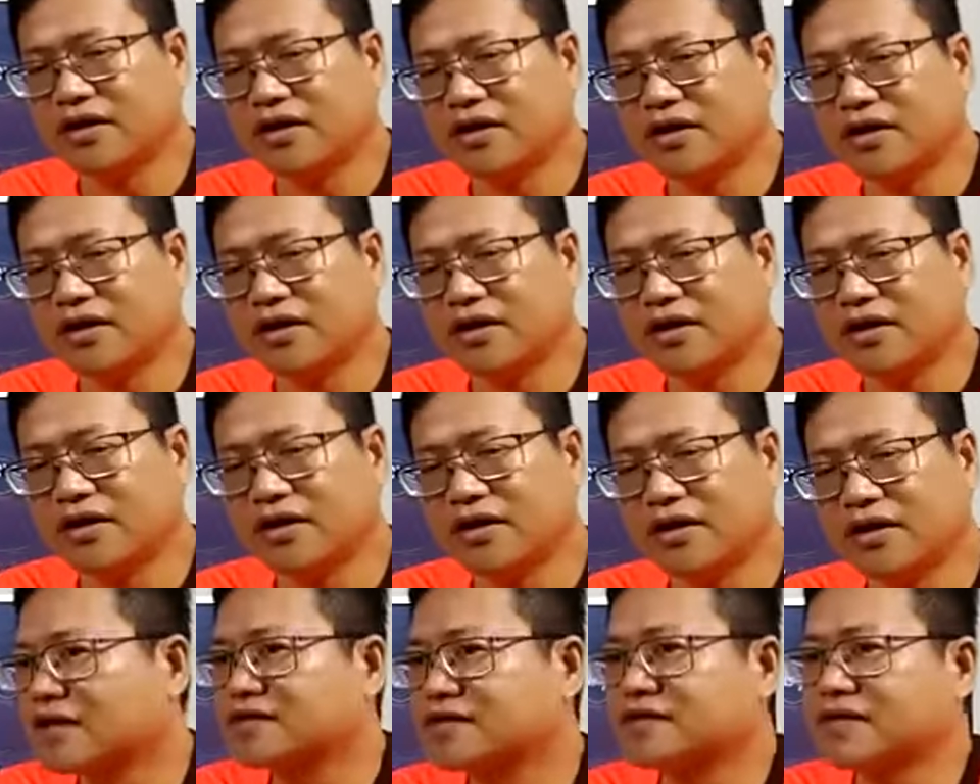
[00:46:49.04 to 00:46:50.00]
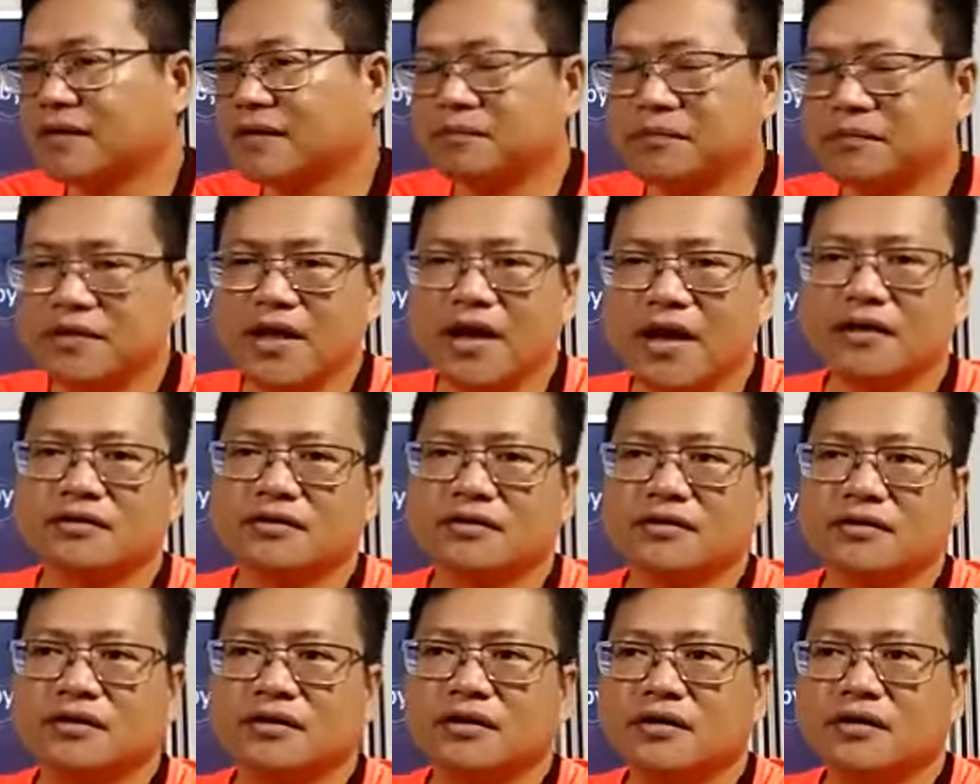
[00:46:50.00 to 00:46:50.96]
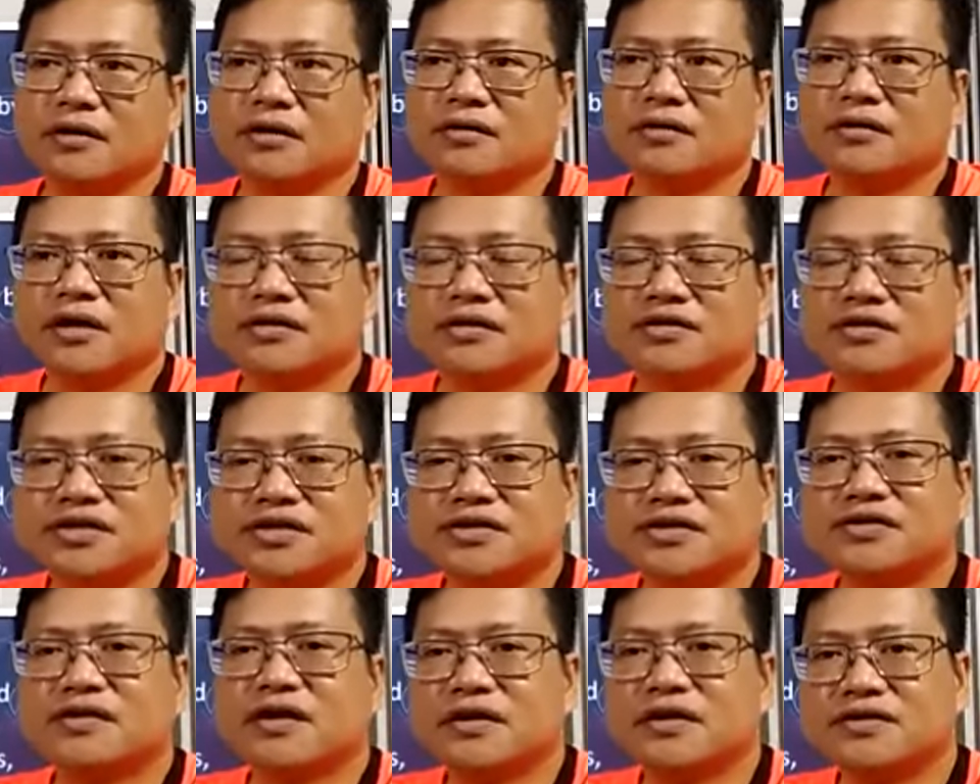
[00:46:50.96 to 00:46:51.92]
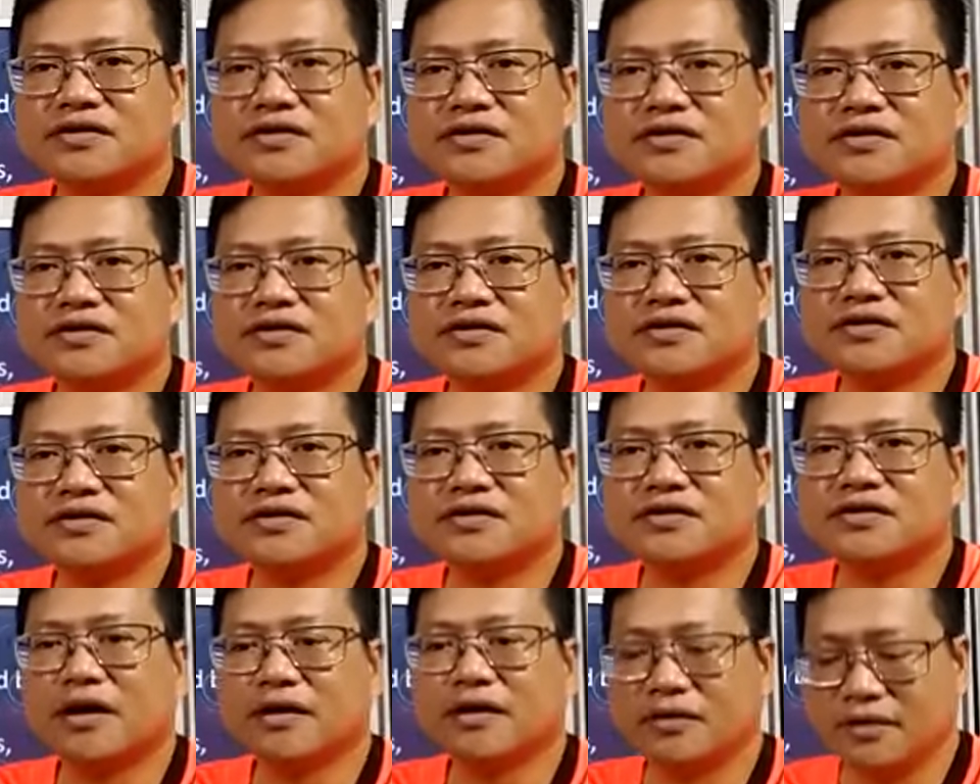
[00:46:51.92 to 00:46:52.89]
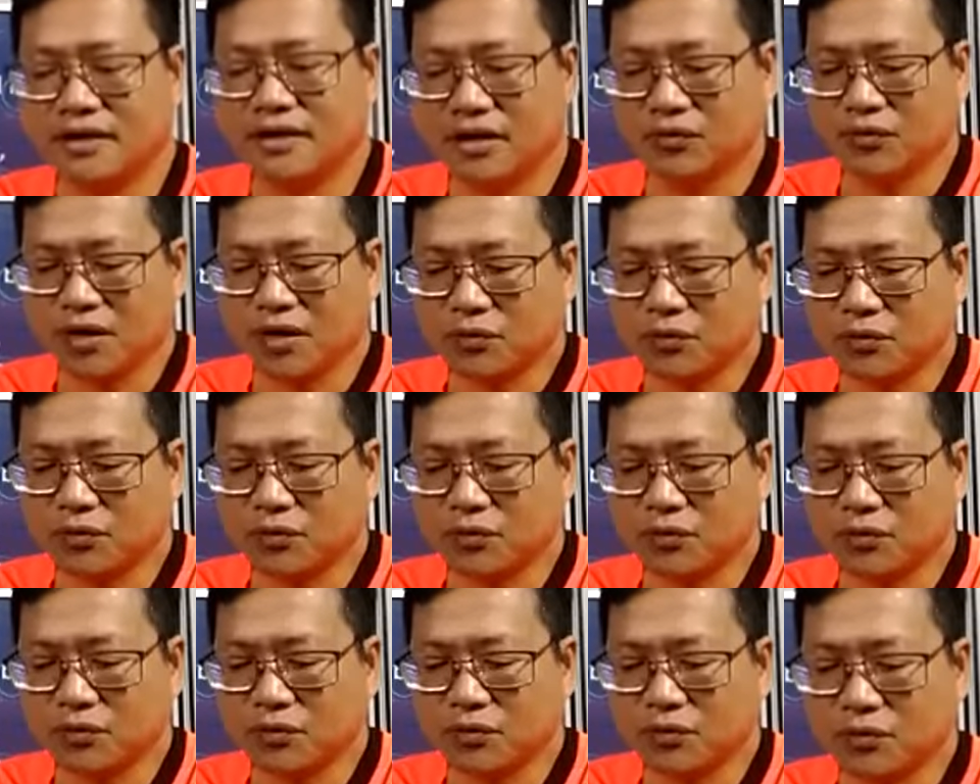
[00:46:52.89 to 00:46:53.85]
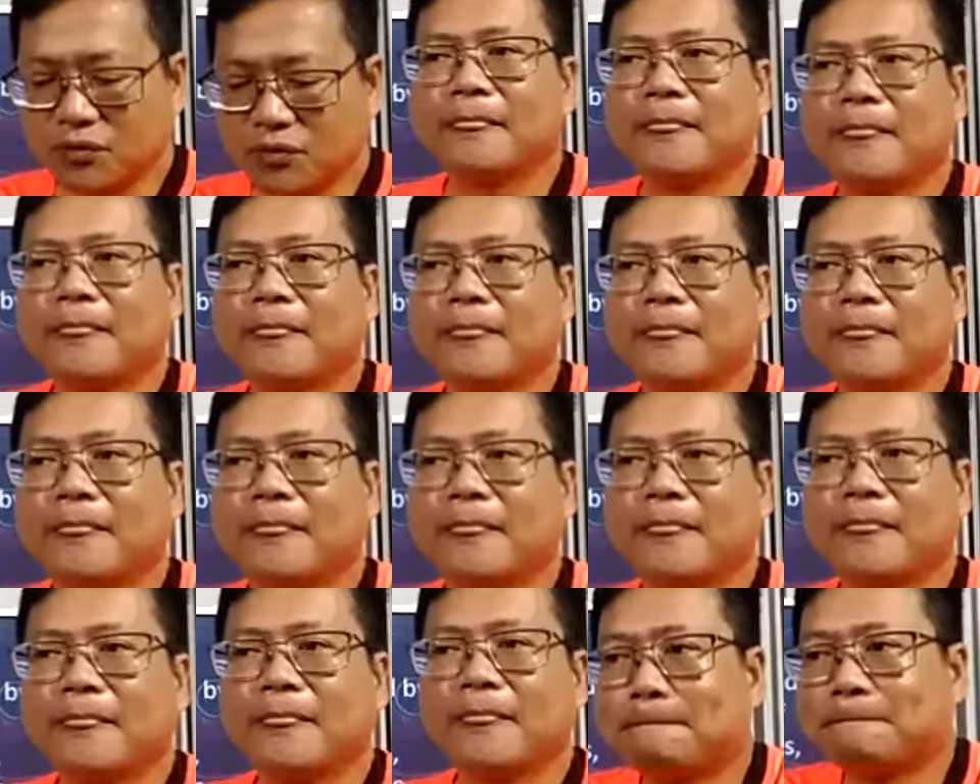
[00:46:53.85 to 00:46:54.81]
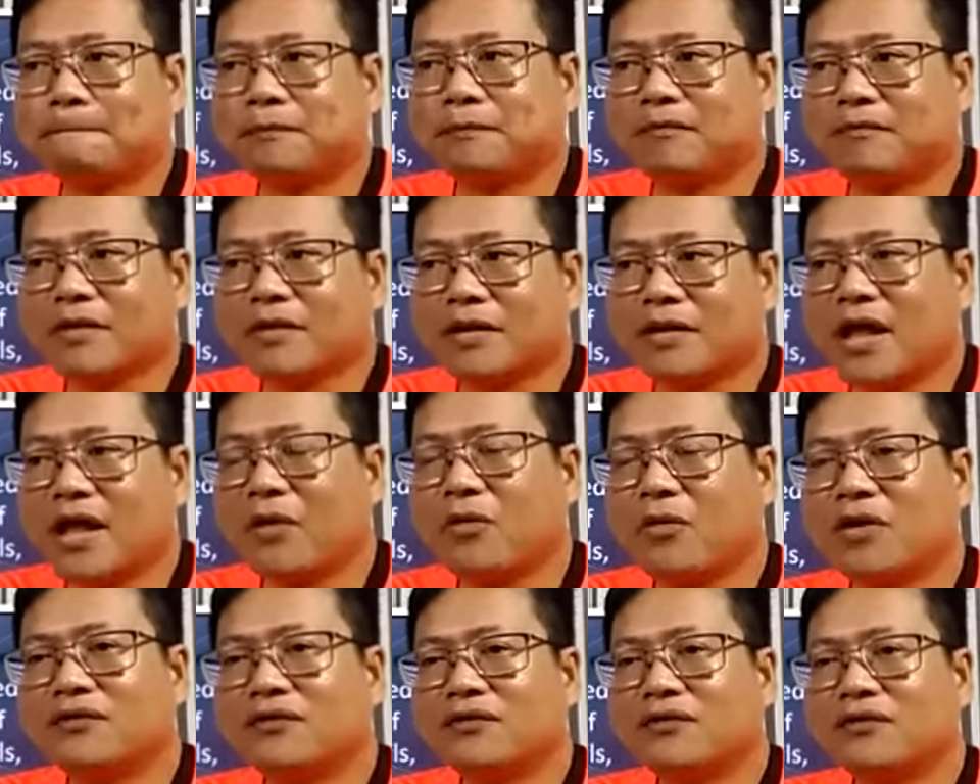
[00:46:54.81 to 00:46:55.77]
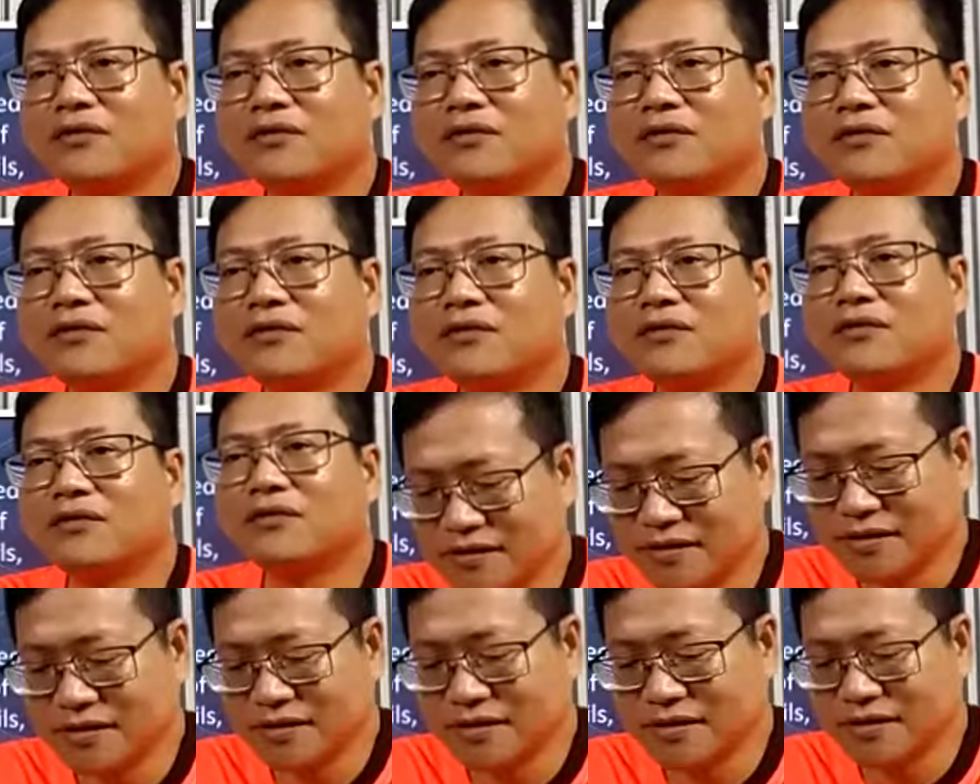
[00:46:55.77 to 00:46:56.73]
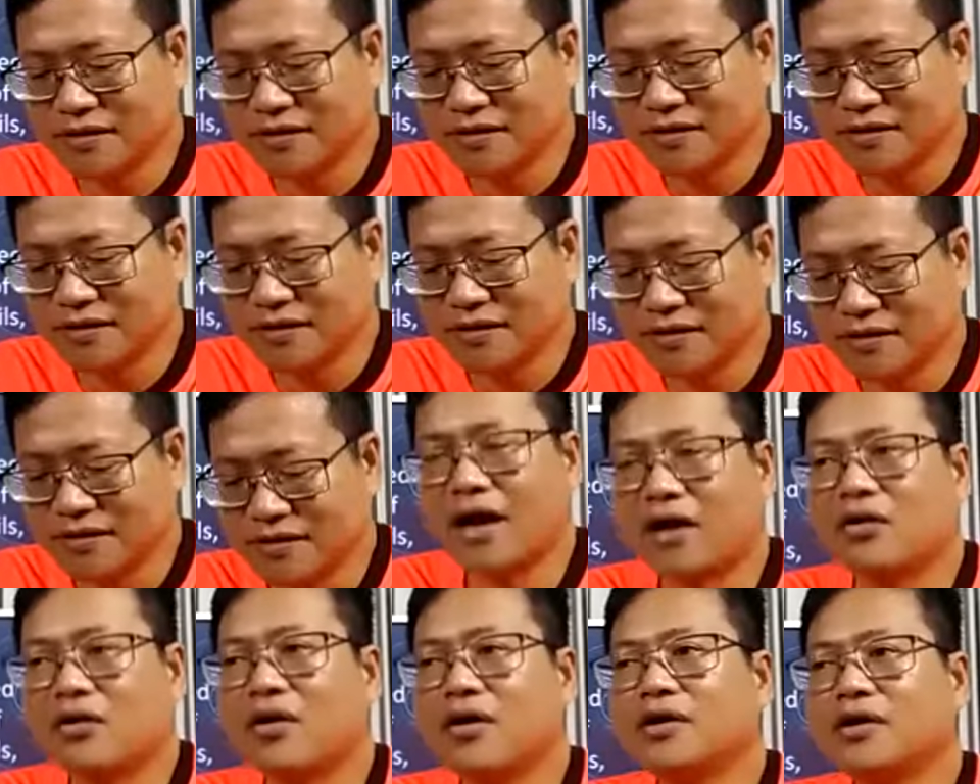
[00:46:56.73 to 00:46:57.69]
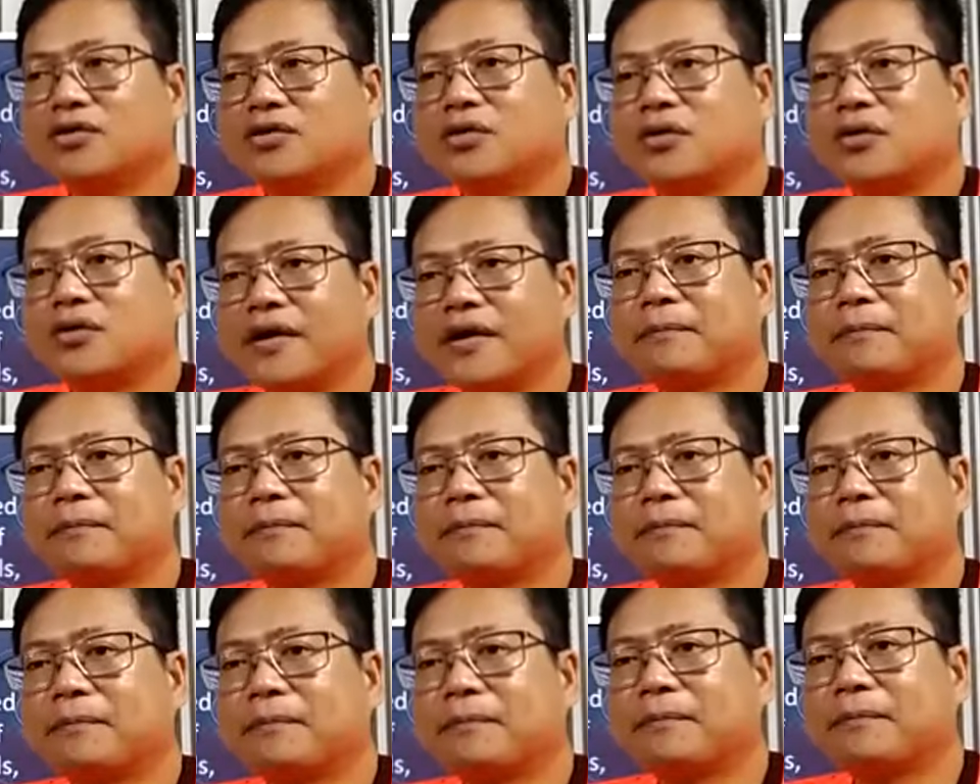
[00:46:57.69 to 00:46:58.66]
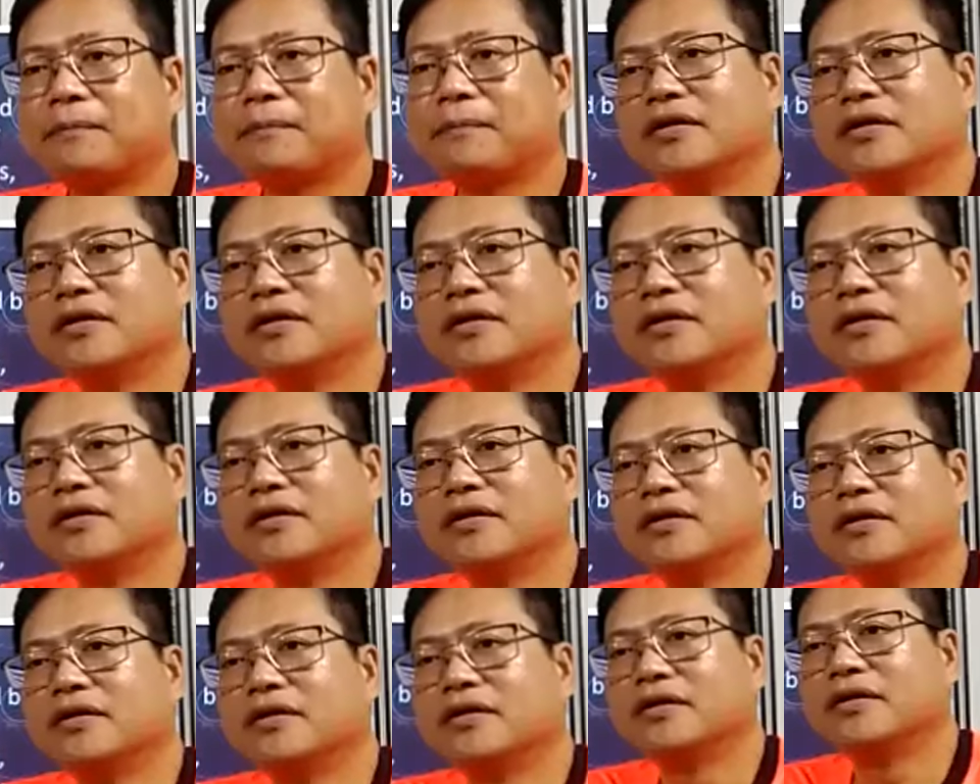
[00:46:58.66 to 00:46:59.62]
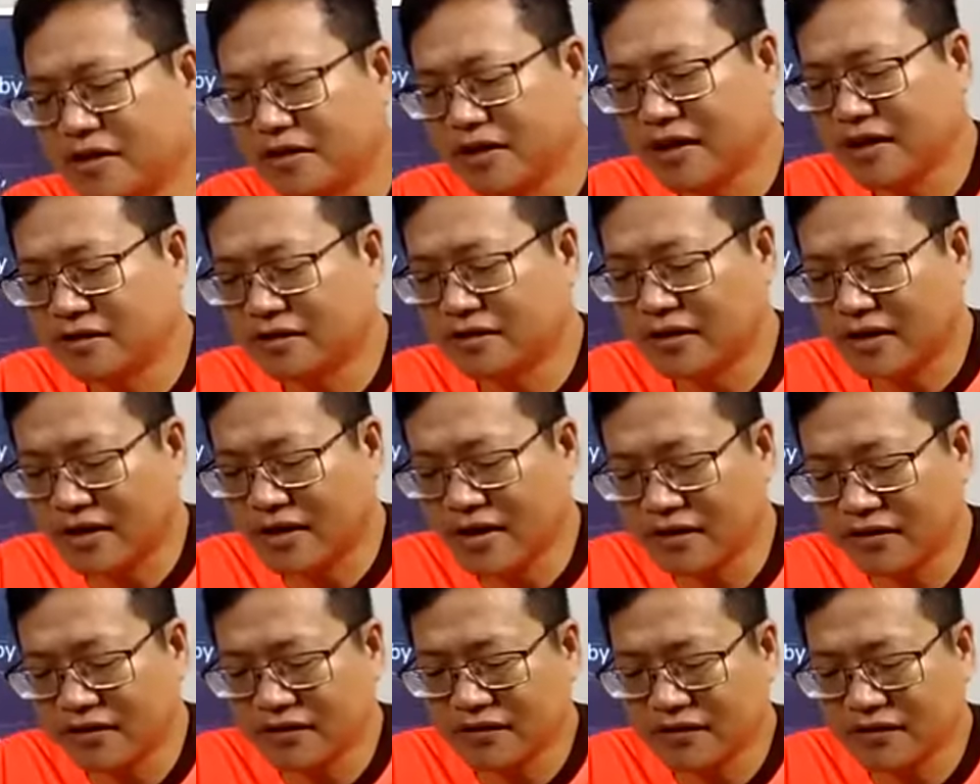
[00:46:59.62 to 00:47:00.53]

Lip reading: still accept not that Jesus Christ is the true God, then what will happen? They will face, they are going to reap the judgment and the wrath